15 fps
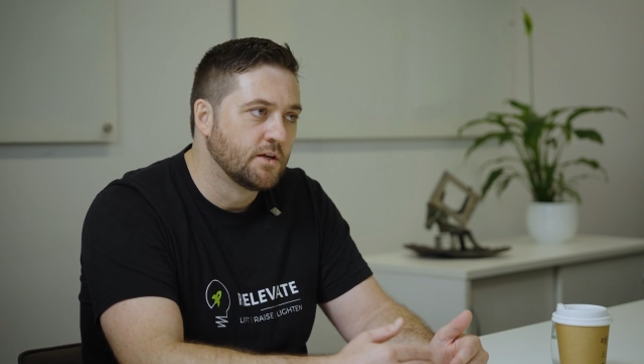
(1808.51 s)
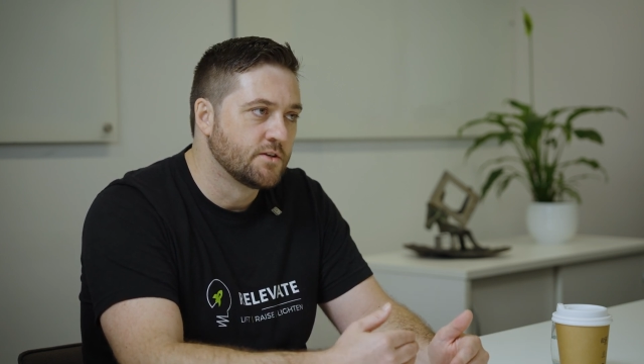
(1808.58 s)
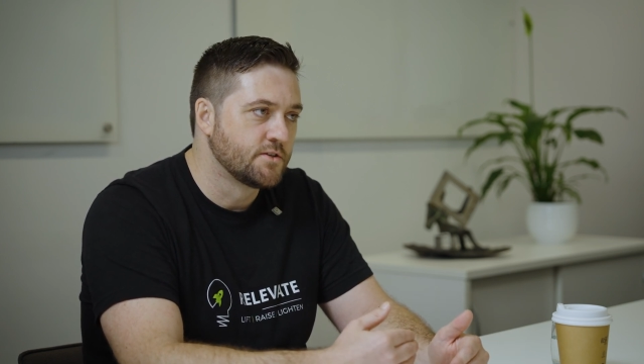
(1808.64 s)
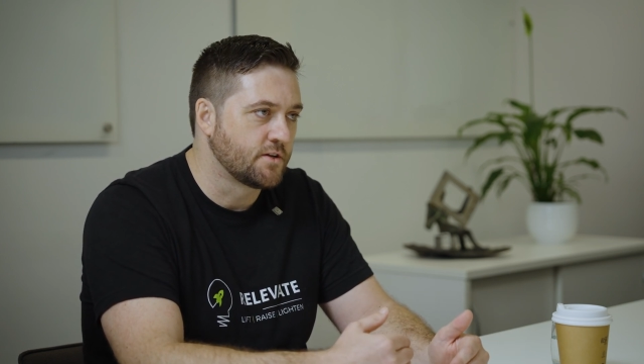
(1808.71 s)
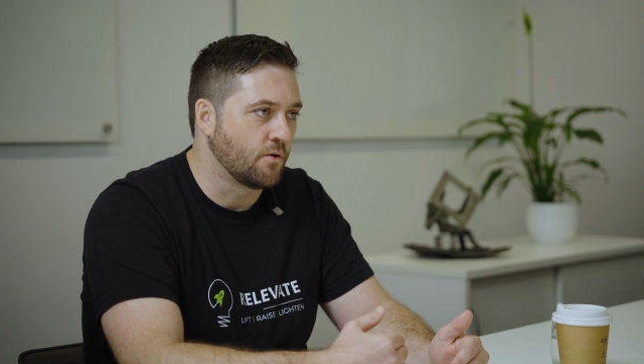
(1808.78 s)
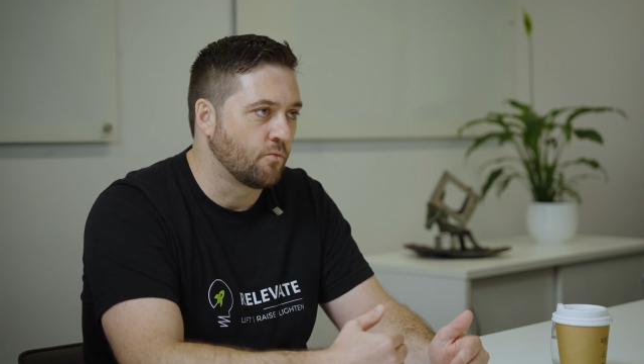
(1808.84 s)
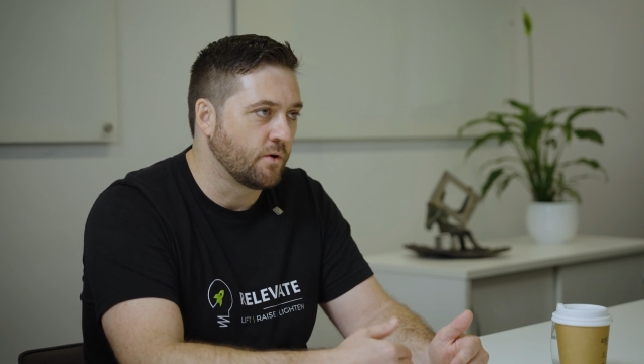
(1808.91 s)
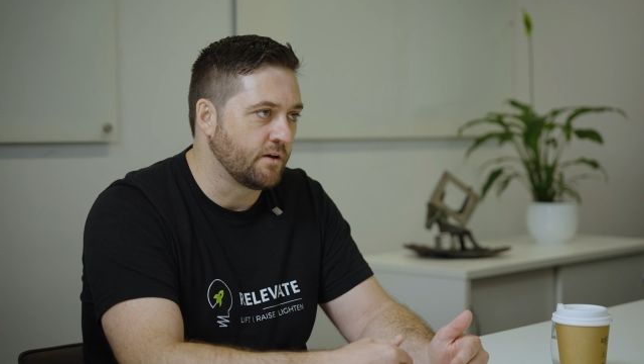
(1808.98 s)

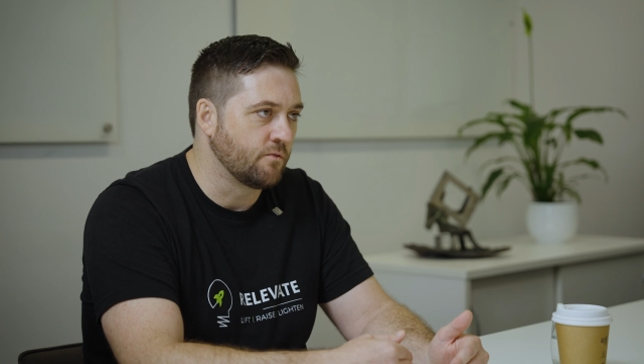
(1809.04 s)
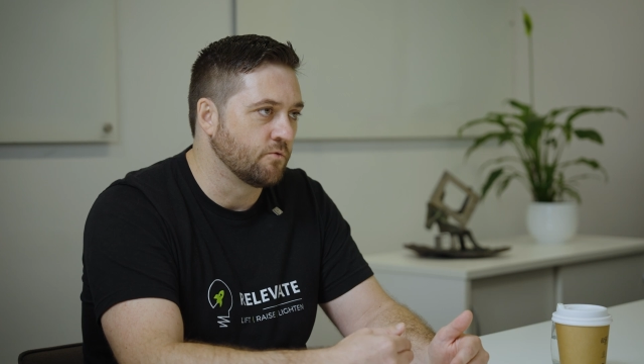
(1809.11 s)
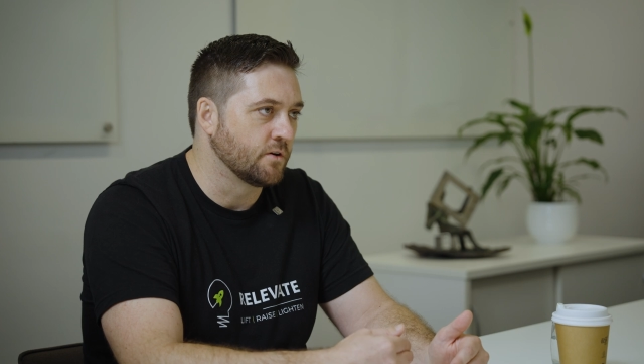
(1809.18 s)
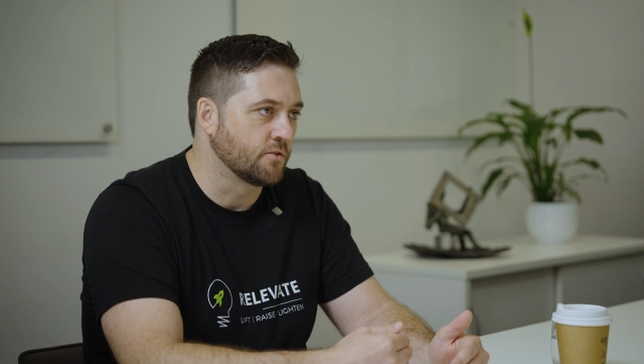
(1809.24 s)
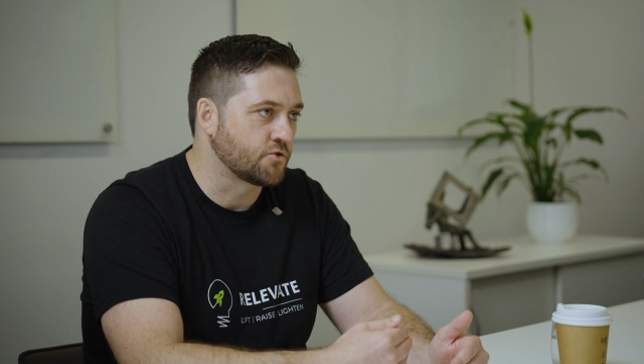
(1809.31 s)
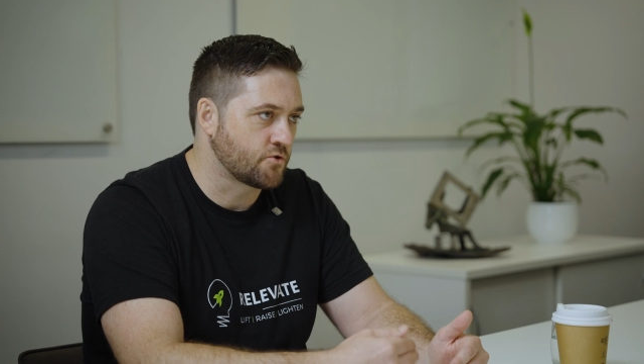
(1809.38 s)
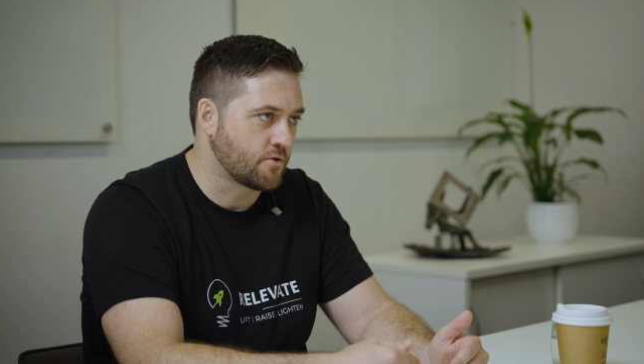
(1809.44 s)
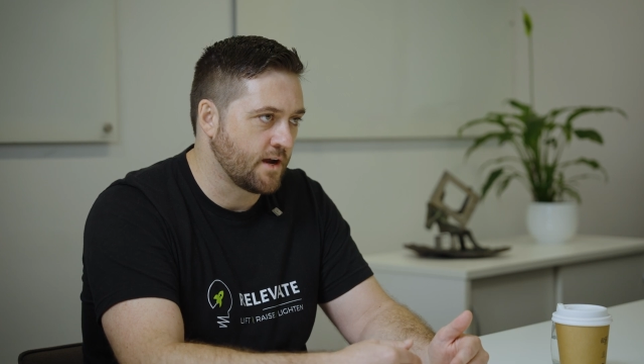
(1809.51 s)
So we
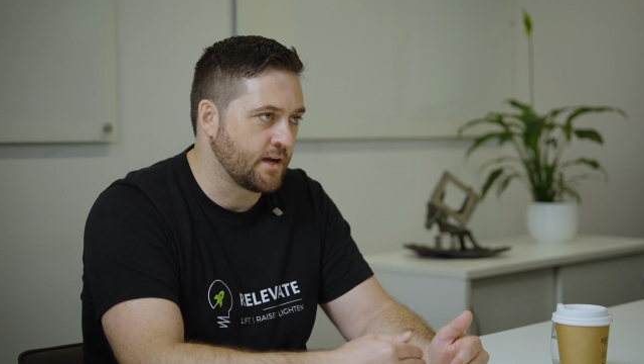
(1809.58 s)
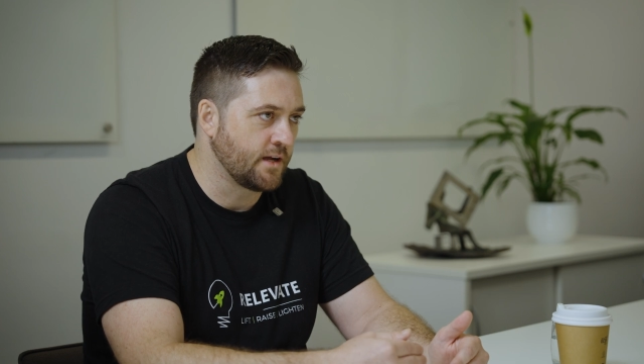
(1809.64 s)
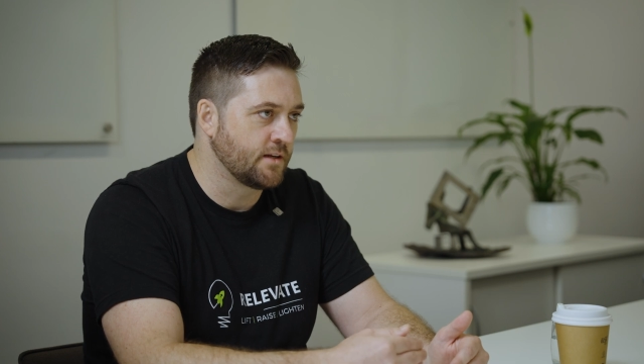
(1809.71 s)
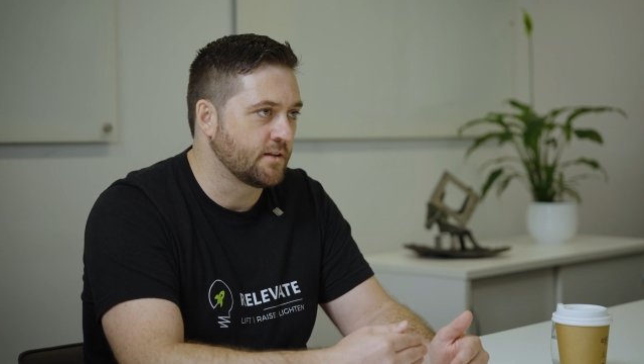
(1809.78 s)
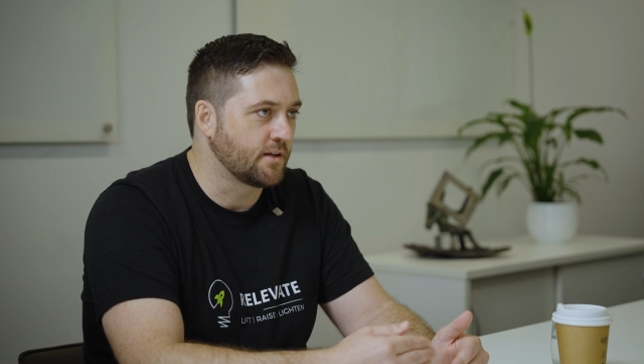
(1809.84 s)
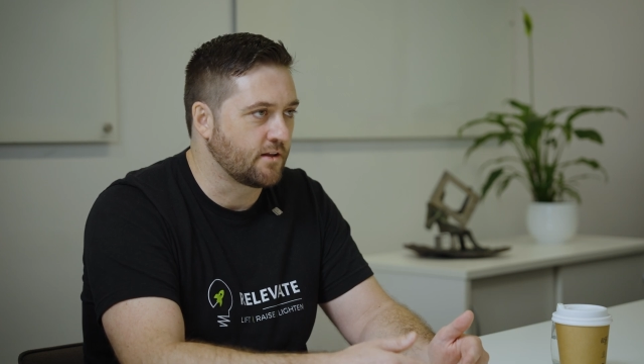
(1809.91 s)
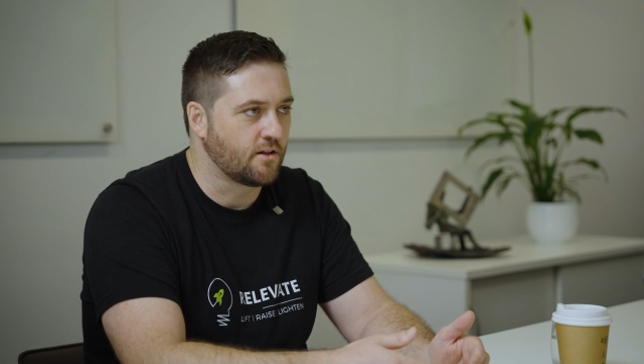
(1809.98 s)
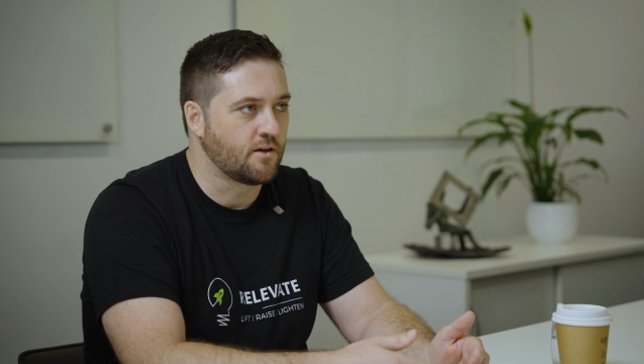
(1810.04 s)
will
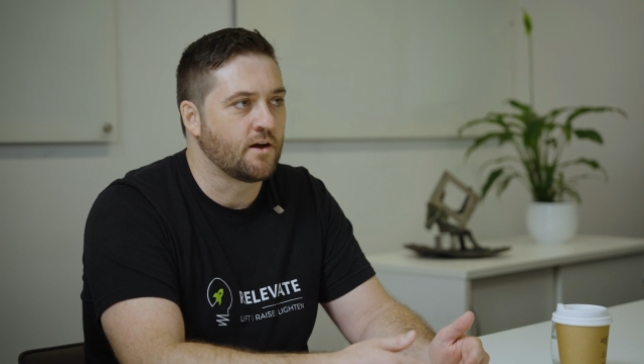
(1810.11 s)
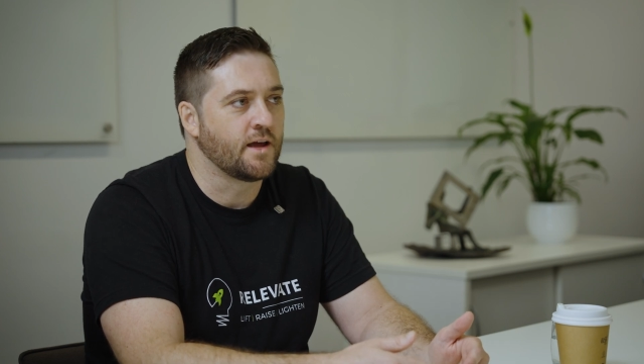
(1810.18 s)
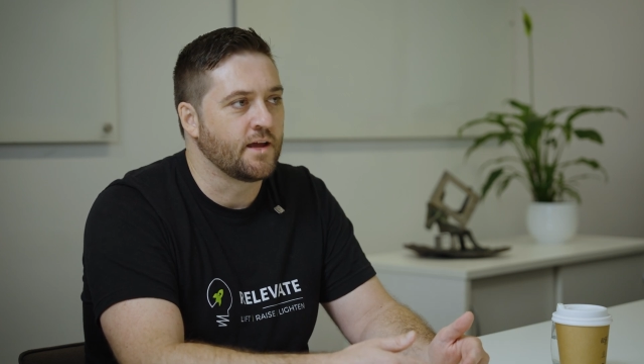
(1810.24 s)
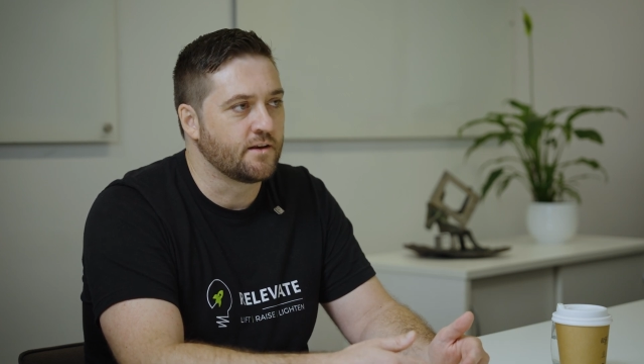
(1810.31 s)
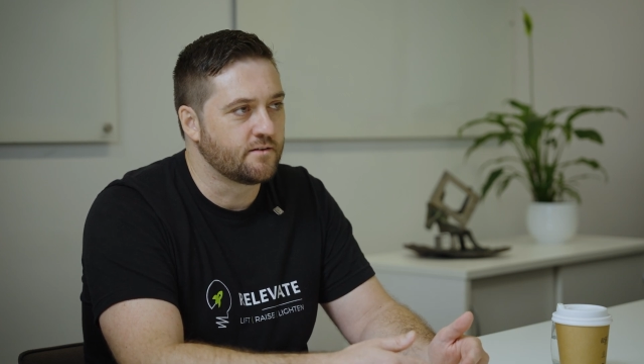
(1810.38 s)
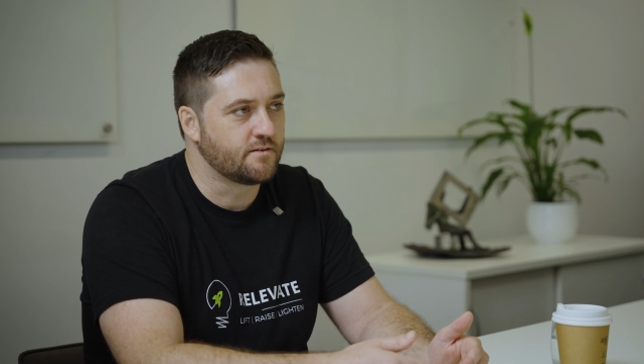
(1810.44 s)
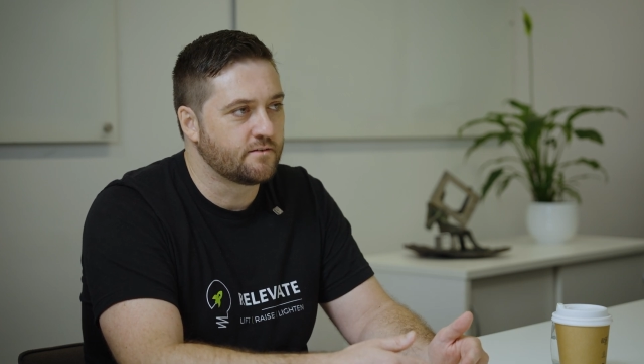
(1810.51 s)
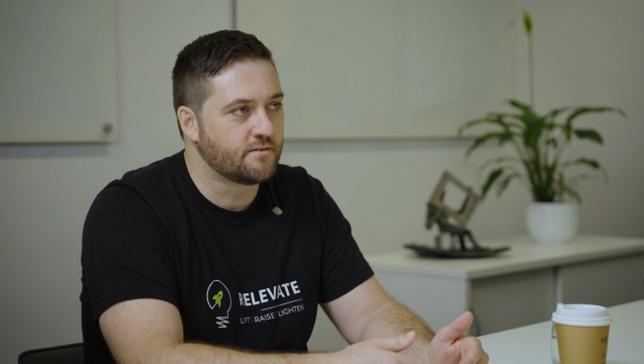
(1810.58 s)
train the
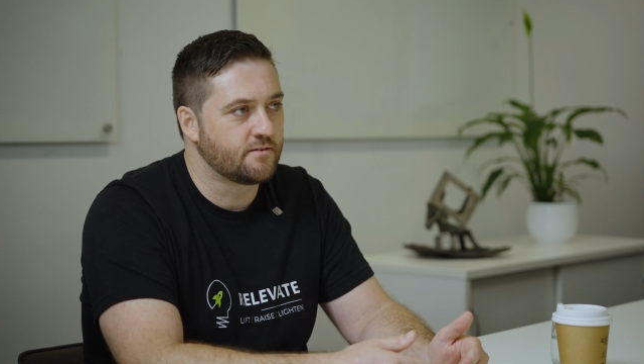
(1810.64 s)
client